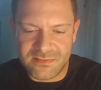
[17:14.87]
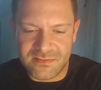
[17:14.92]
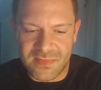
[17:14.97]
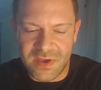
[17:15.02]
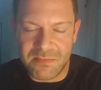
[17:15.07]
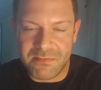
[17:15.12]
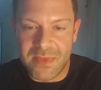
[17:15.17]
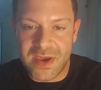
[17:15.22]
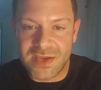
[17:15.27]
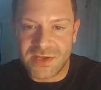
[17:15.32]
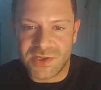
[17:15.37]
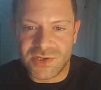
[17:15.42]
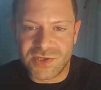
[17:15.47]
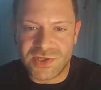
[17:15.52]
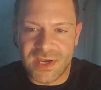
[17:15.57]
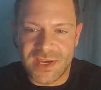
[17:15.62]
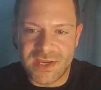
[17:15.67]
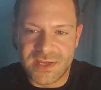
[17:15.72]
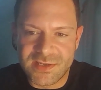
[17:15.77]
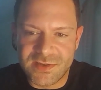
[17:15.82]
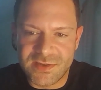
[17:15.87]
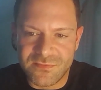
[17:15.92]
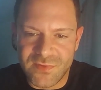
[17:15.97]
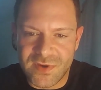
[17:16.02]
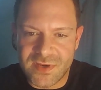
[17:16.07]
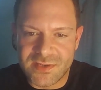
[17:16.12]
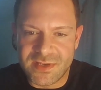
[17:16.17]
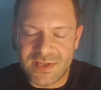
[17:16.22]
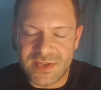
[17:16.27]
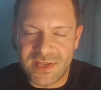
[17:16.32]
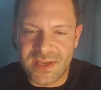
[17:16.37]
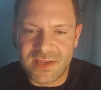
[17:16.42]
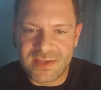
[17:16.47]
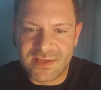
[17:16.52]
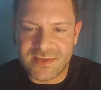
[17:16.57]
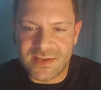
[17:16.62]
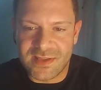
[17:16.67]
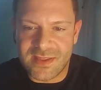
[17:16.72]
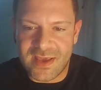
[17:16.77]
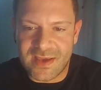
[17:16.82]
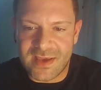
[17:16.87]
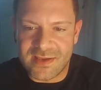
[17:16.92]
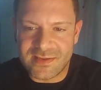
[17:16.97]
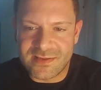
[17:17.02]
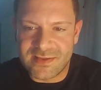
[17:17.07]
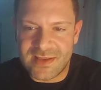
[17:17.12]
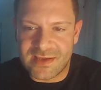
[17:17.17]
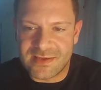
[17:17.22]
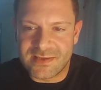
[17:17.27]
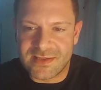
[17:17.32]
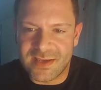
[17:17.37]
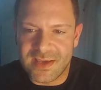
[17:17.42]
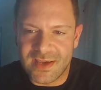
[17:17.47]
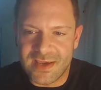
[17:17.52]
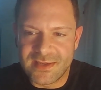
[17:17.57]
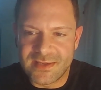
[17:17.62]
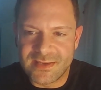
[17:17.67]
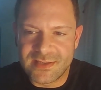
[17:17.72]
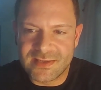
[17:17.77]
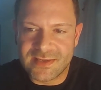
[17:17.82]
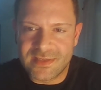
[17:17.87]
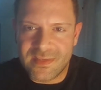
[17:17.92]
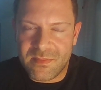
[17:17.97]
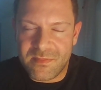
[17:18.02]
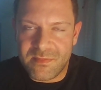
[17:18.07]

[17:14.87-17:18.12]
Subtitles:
a major change in recent years that's the case.